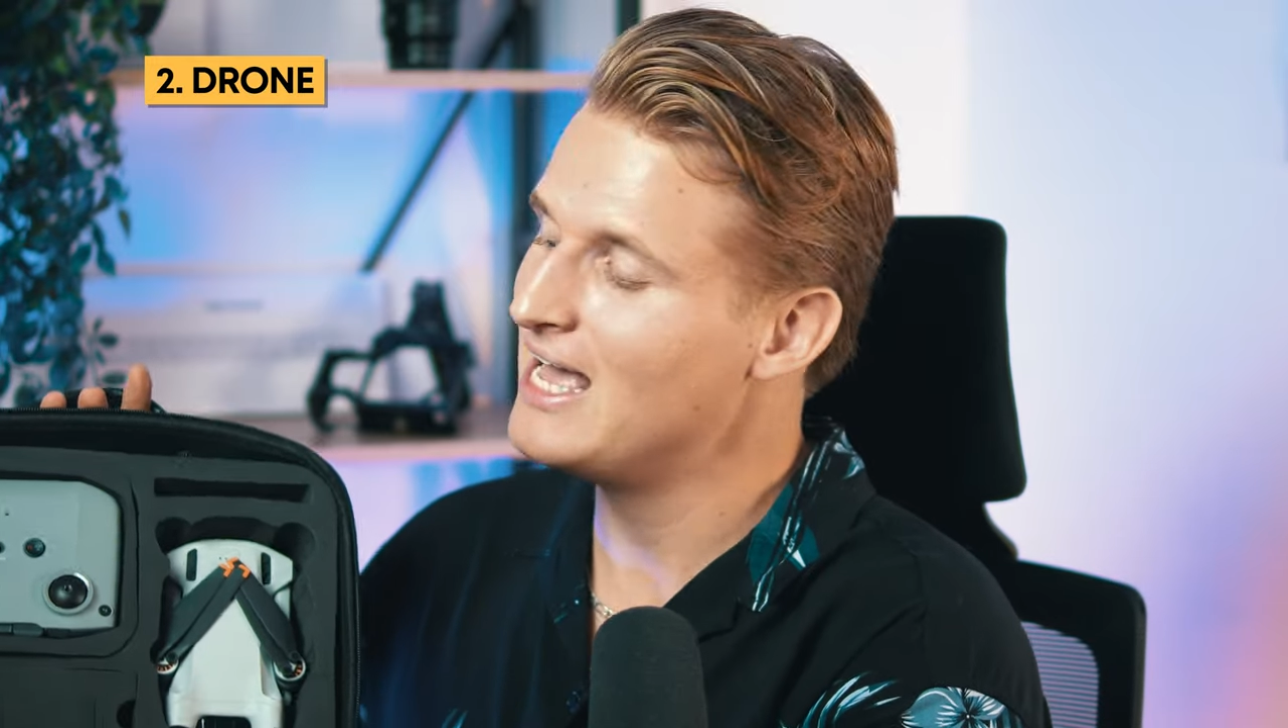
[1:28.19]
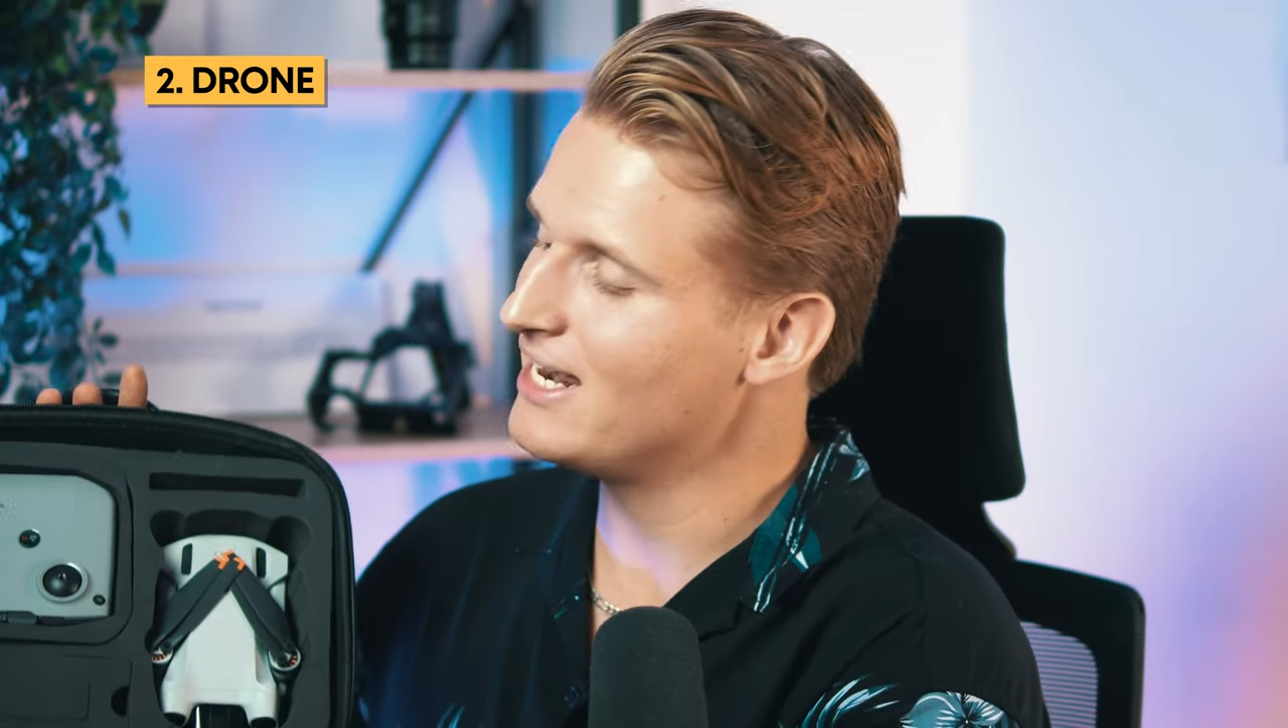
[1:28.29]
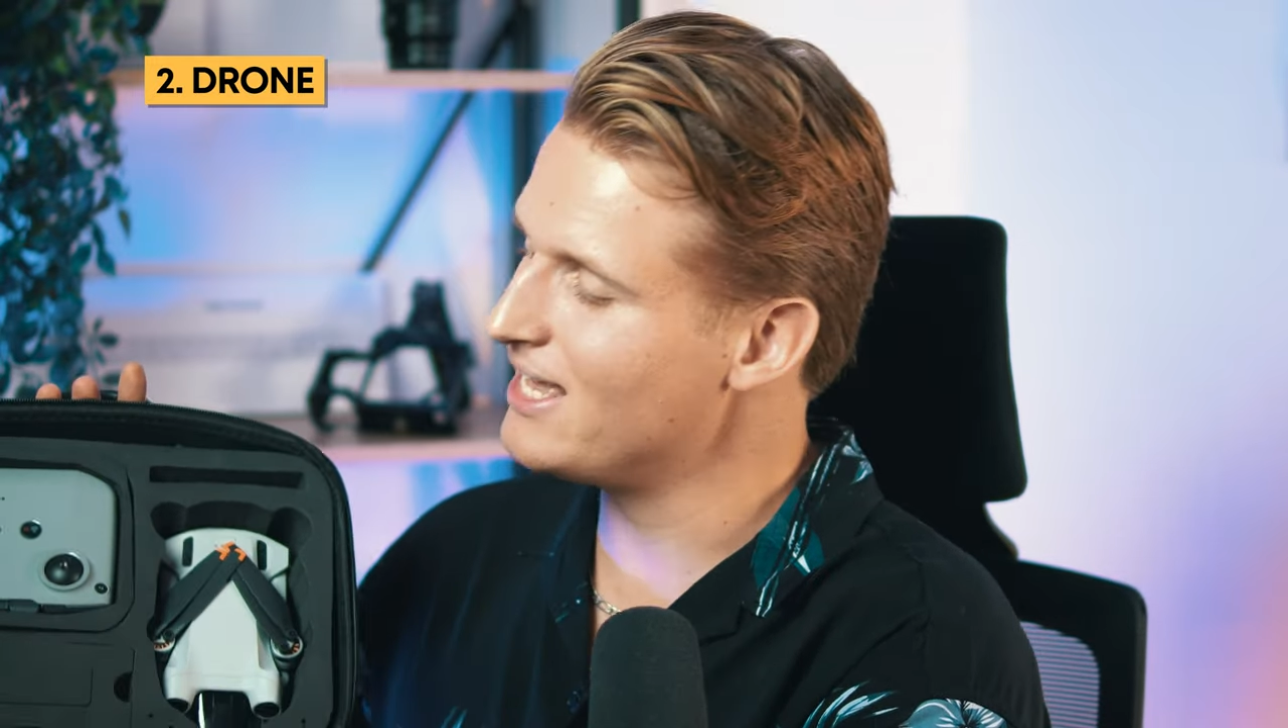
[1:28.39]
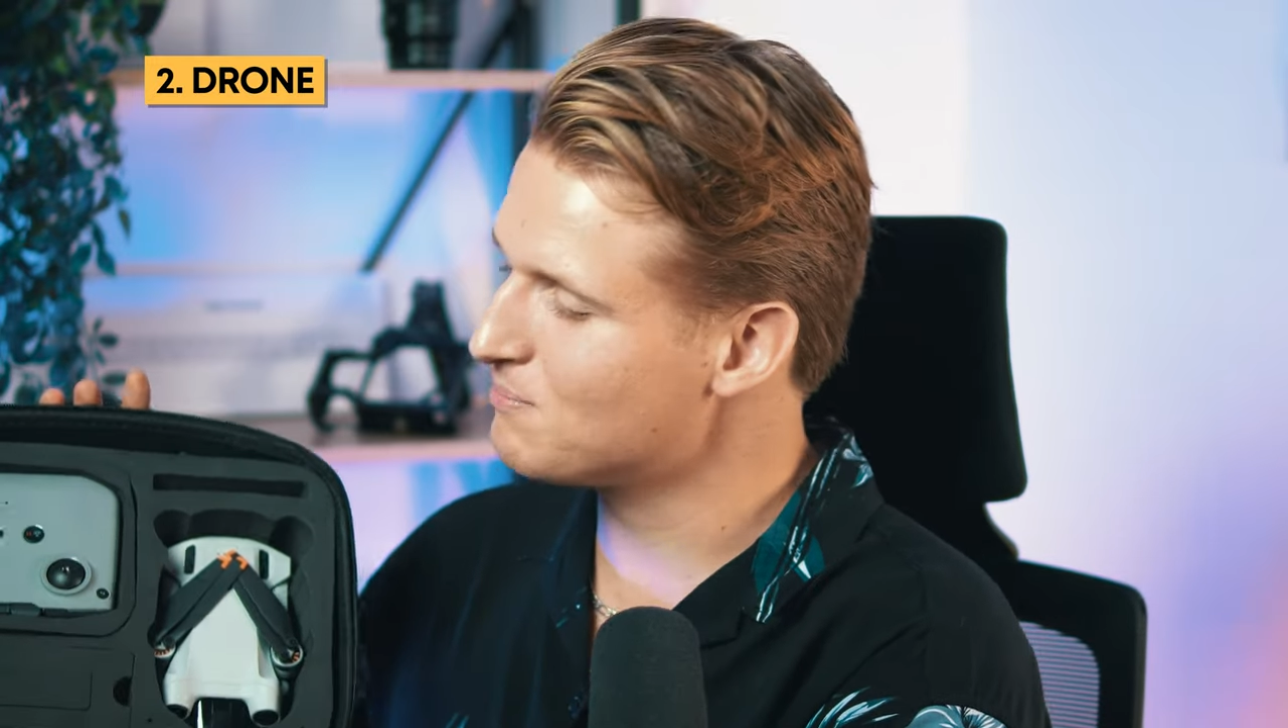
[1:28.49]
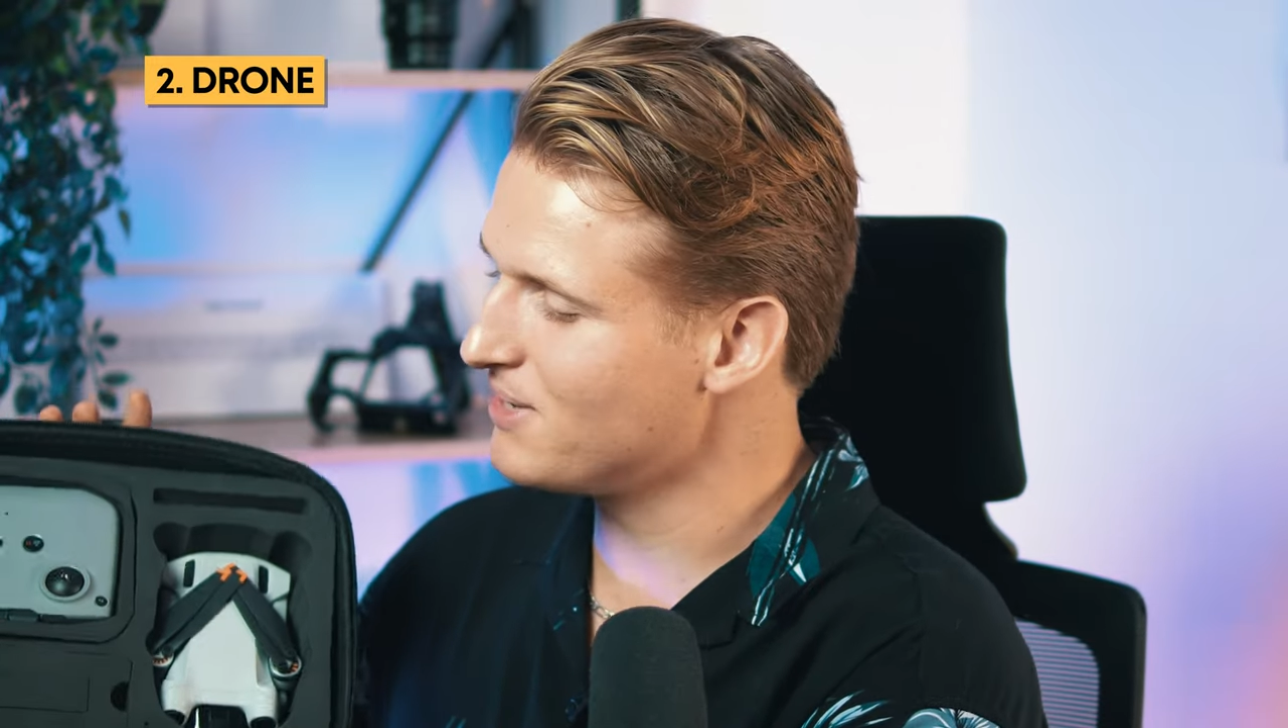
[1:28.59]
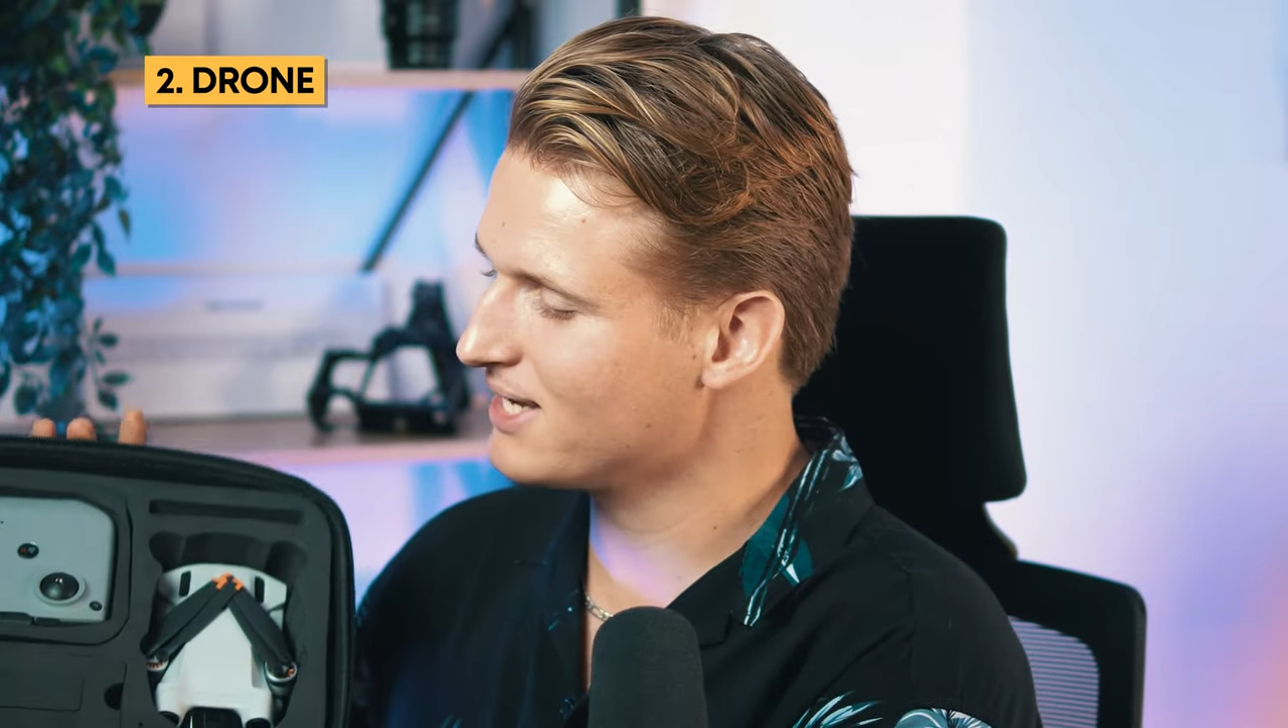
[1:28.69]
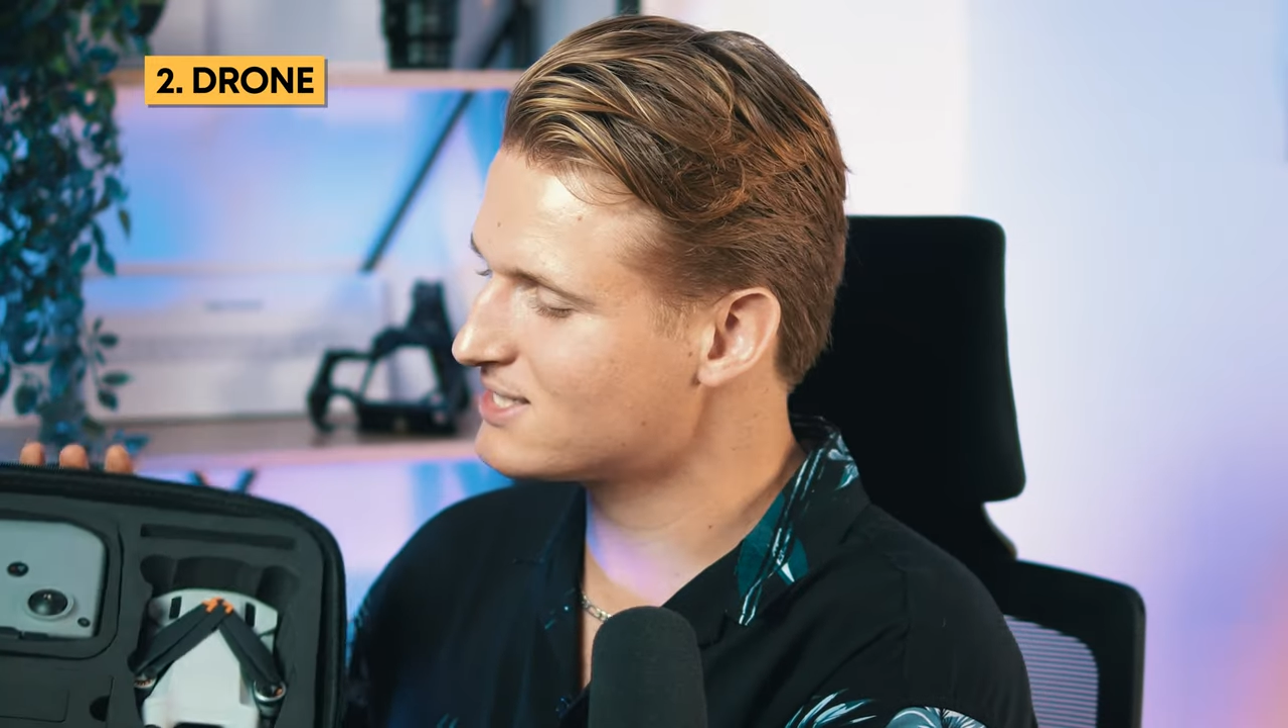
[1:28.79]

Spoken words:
let me